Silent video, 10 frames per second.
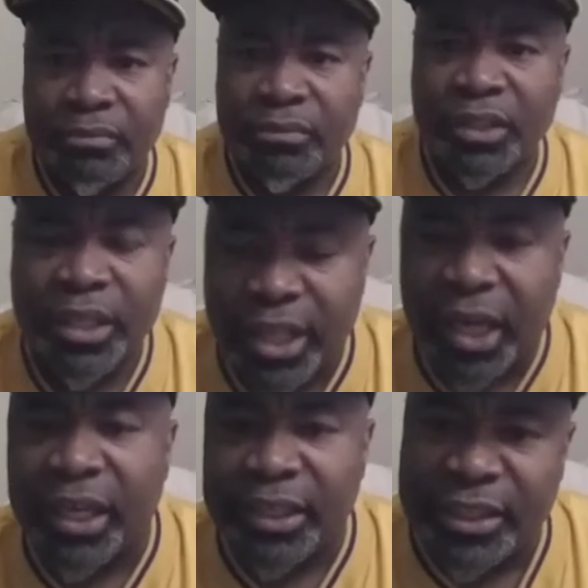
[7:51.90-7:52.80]

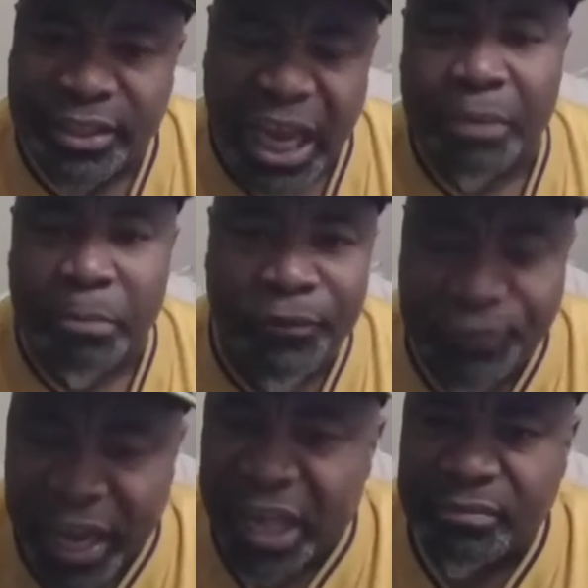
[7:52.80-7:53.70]
is the same
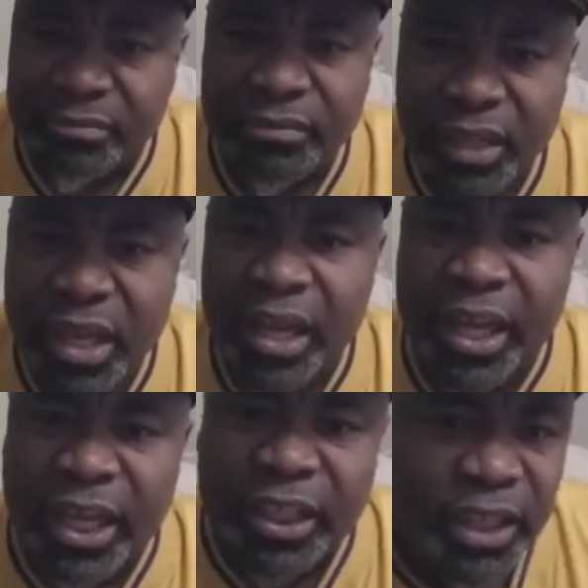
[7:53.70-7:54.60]
effect,
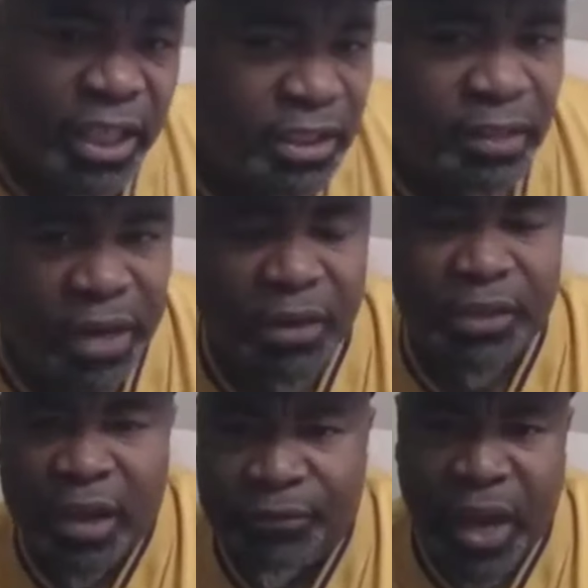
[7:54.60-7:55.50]
is, is the very
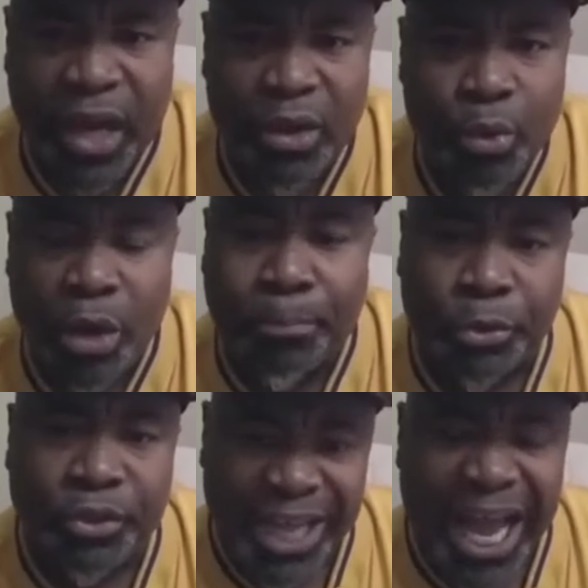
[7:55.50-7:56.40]
effect when a
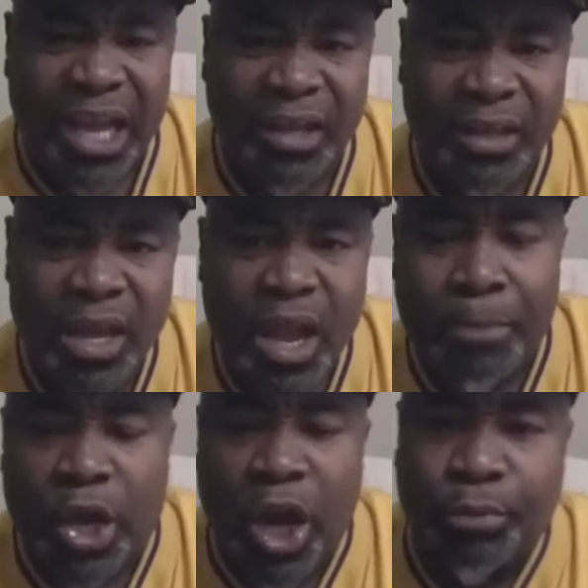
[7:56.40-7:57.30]
person die.
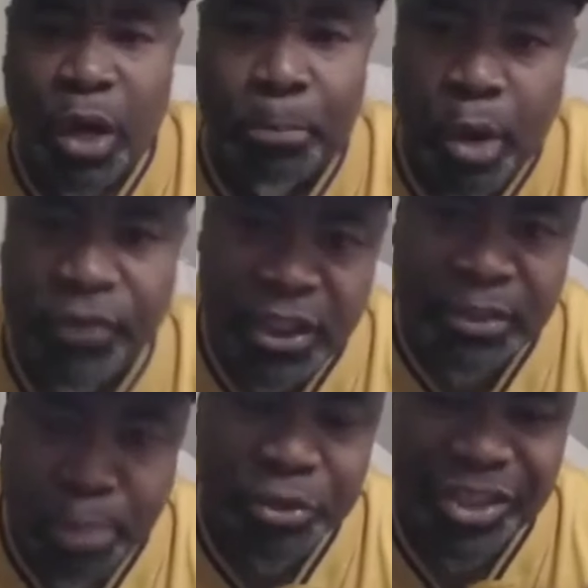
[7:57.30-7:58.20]
Because when a person
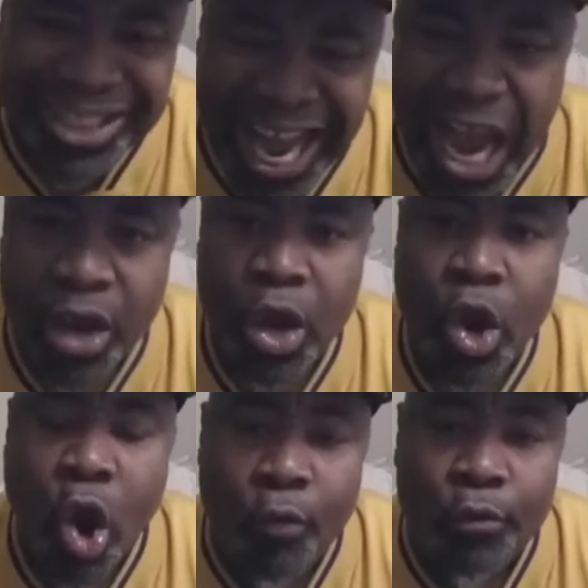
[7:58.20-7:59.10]
person die
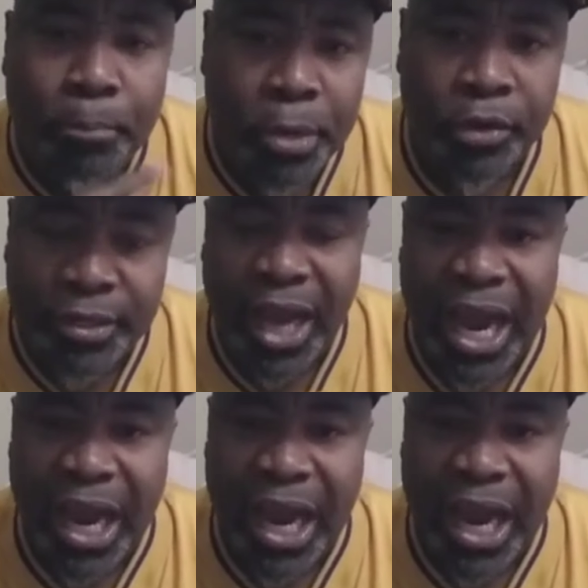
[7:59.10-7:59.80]
over a period of time,